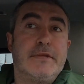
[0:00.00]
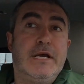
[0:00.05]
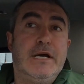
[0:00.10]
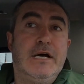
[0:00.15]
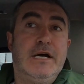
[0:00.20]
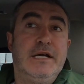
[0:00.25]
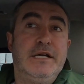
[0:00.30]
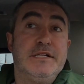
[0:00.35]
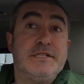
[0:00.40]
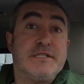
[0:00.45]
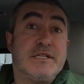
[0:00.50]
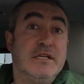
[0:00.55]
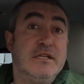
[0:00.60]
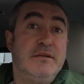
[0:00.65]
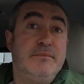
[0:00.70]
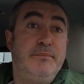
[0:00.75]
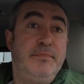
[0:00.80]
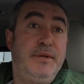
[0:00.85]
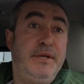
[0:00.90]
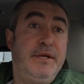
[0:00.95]
it's going
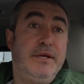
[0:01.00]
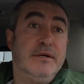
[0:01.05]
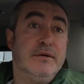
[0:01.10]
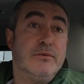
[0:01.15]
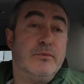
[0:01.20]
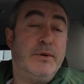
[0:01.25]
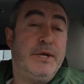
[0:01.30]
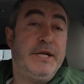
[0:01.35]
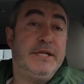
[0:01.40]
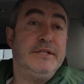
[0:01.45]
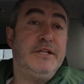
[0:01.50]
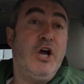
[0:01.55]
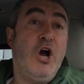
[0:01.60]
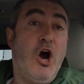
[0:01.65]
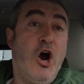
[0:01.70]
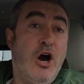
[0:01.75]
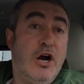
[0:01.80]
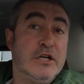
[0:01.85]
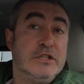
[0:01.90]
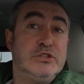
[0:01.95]
to be really
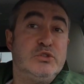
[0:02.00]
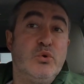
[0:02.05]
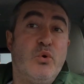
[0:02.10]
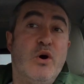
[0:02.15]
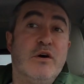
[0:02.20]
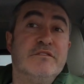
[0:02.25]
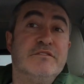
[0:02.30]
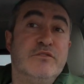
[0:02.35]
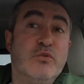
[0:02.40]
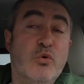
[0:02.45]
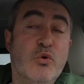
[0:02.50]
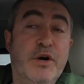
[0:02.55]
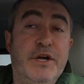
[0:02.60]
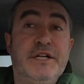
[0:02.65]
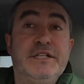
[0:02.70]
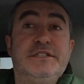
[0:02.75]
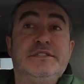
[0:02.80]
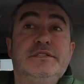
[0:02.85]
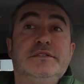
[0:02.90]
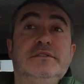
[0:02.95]
hard to
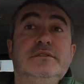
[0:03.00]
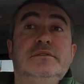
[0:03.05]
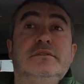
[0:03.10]
avoid